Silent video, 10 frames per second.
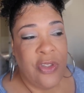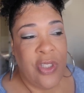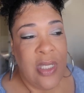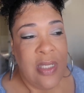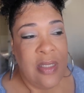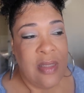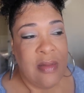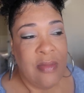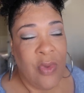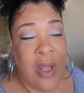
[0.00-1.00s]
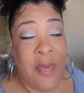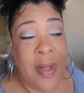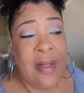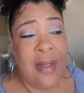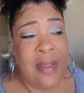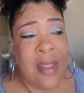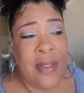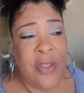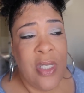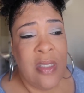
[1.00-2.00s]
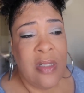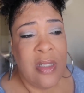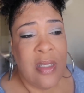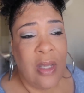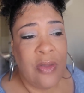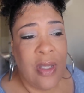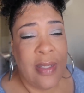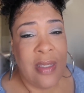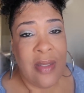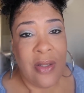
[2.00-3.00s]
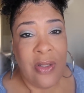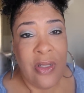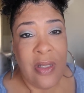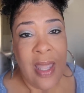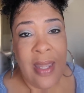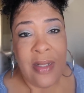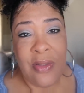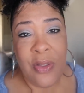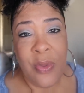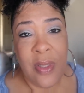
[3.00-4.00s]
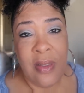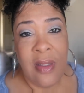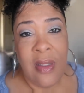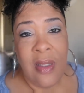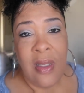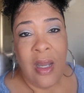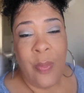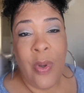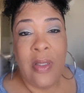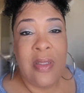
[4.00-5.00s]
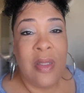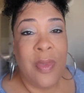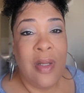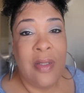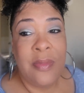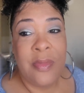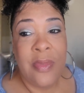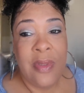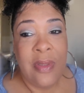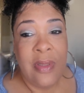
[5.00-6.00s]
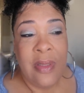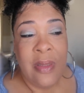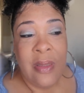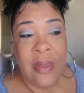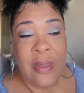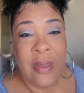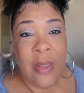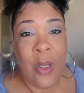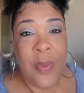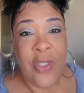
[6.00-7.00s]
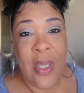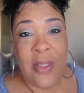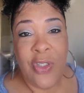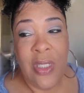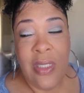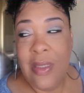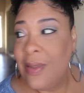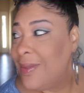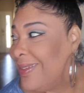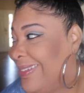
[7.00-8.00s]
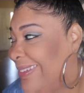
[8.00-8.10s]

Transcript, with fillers: cheese. Well, everybody does like cheese in this house, so I guess I could add it to it. I bought some um, Colby Jack cheese.